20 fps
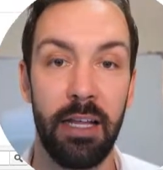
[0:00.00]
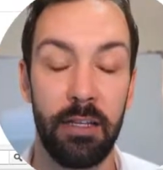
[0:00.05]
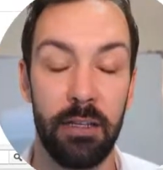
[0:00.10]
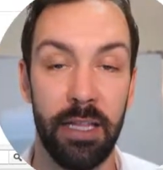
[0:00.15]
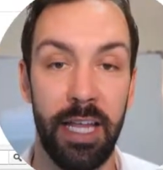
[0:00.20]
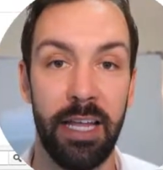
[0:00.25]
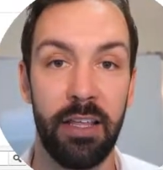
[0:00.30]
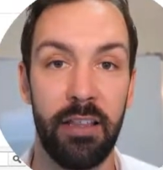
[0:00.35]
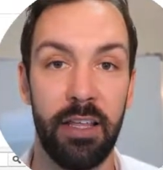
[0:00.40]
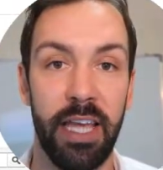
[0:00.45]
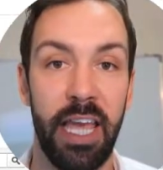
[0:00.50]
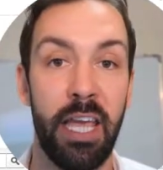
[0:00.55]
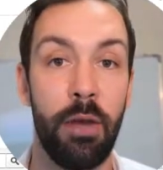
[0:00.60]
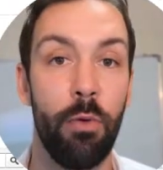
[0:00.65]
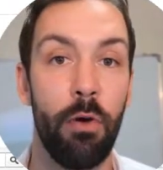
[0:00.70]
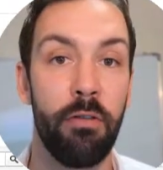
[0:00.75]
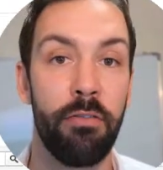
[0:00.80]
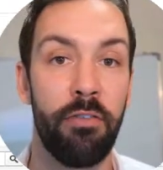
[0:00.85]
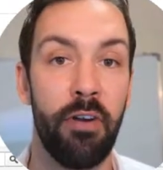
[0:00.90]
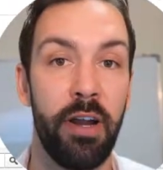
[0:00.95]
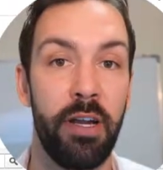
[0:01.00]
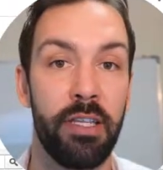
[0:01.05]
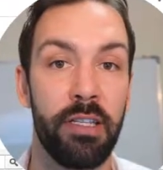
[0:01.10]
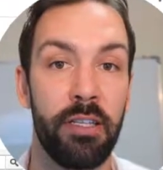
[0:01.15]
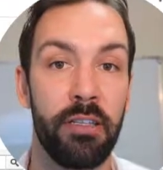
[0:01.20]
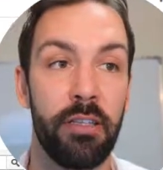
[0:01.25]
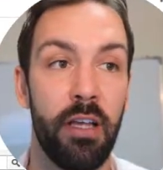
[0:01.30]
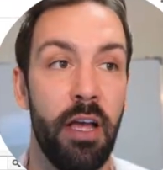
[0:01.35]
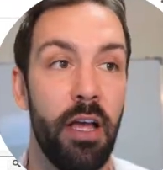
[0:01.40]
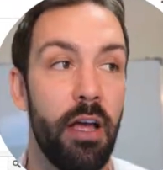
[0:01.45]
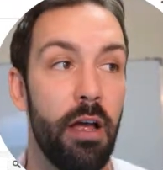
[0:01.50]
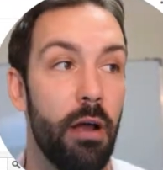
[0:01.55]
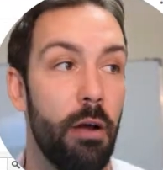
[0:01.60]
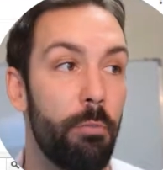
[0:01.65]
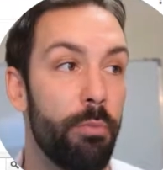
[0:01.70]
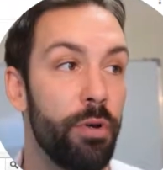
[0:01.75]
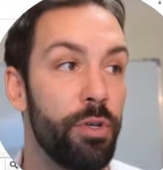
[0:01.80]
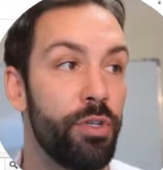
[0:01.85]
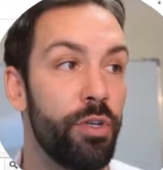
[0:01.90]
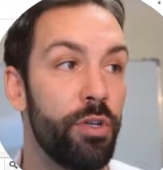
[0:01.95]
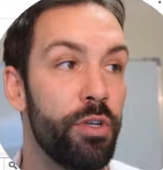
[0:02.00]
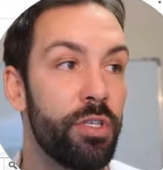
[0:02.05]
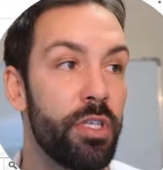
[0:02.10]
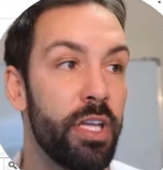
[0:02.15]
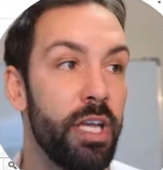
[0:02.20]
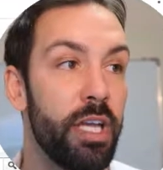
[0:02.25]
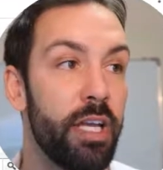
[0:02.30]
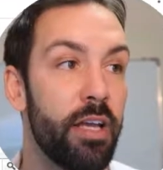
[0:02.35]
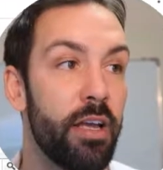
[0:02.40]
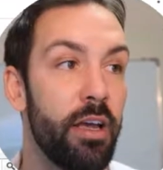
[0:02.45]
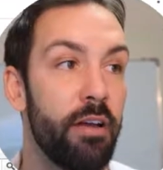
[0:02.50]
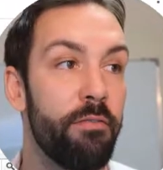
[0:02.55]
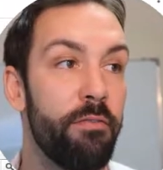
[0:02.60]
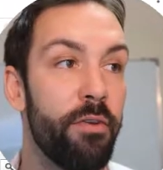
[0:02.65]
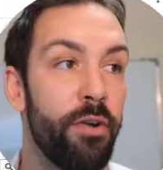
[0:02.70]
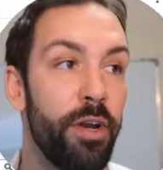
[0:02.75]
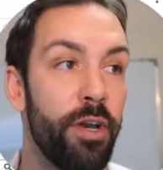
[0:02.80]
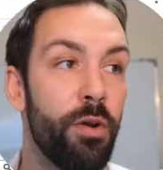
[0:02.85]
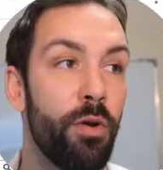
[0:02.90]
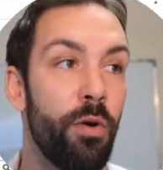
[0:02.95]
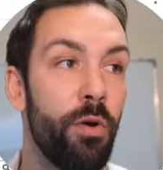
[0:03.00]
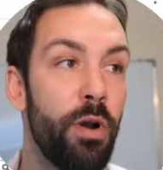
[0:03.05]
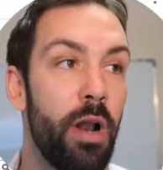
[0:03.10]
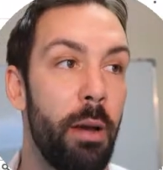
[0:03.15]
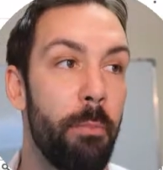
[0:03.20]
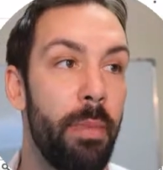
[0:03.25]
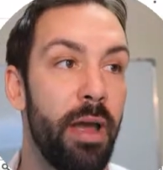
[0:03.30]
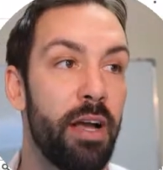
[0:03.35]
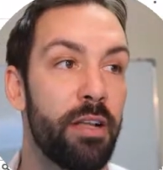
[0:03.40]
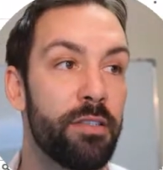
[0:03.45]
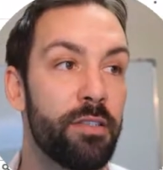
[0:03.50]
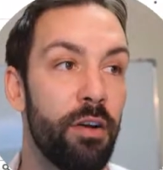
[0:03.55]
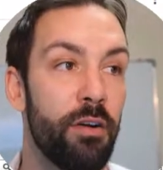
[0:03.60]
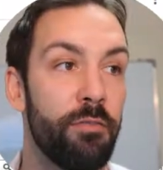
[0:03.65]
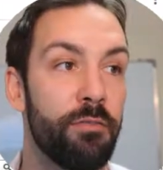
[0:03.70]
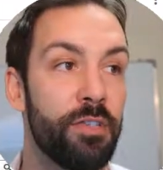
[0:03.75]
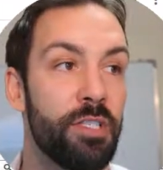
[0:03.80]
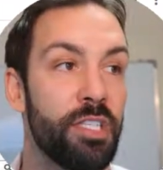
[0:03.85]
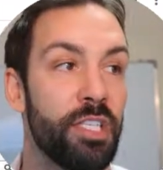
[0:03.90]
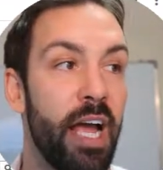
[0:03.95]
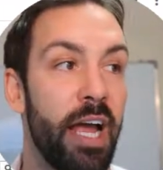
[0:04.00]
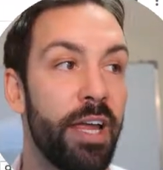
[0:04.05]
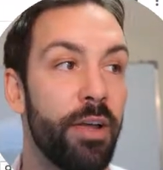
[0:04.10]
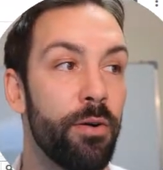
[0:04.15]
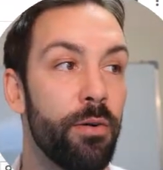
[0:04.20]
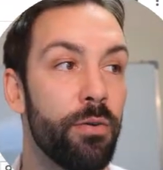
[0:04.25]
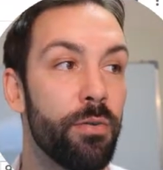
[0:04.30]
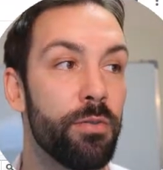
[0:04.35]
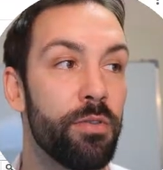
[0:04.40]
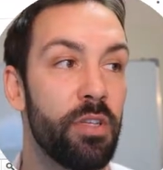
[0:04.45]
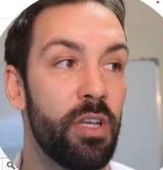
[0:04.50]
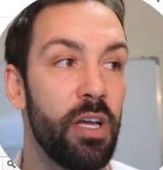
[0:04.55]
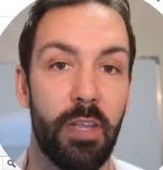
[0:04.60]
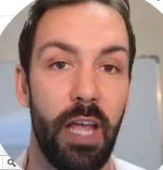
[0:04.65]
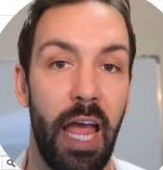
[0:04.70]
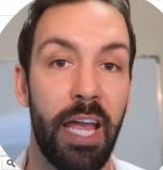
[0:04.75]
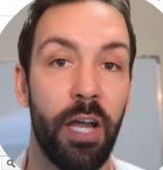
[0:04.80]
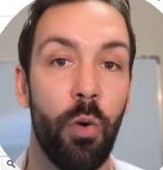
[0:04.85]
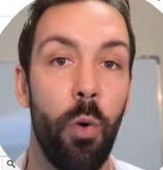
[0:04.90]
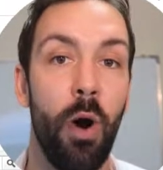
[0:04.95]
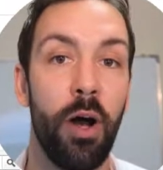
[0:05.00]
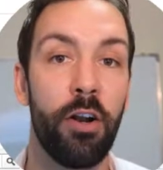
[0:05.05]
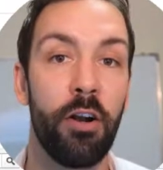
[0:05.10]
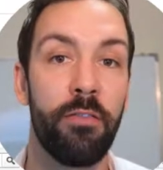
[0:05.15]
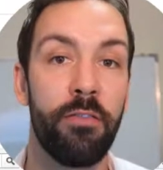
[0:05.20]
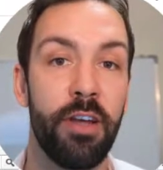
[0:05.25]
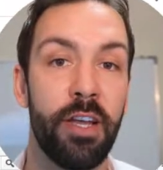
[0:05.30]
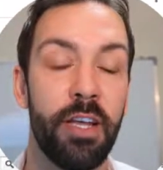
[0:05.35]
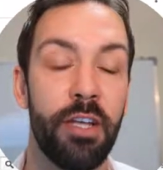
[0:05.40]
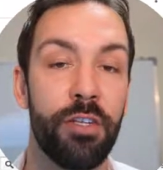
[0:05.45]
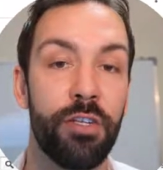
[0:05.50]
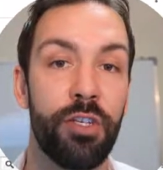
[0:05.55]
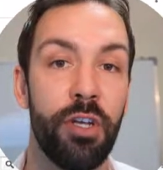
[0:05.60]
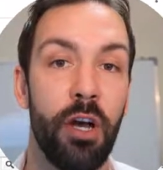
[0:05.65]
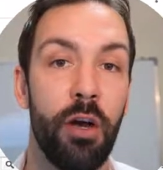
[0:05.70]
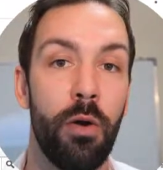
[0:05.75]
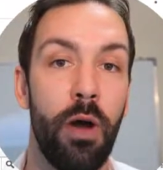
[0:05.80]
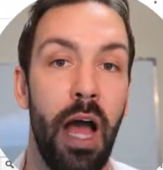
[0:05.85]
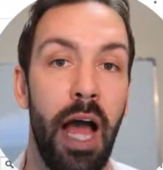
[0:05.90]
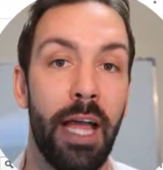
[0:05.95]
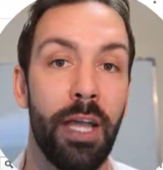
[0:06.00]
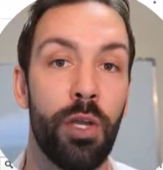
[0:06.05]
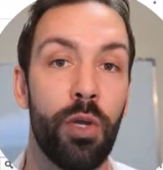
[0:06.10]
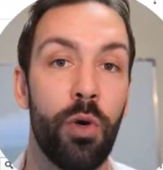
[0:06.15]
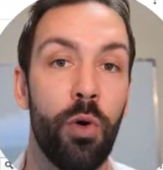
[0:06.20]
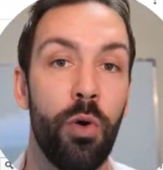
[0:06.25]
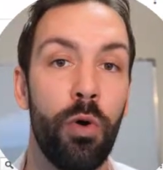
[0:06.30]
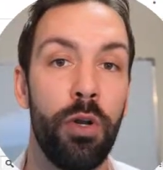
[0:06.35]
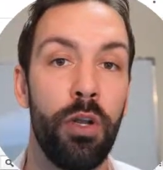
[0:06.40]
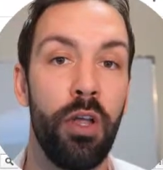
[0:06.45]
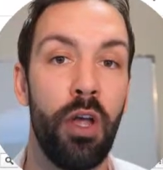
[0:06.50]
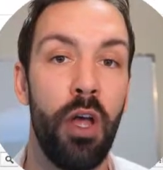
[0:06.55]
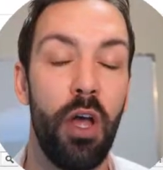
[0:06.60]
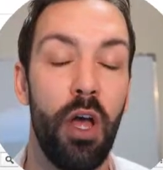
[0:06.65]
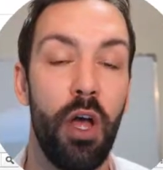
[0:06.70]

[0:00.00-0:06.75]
length keyword phrases producing very good amounts of sales, and quite often can show a good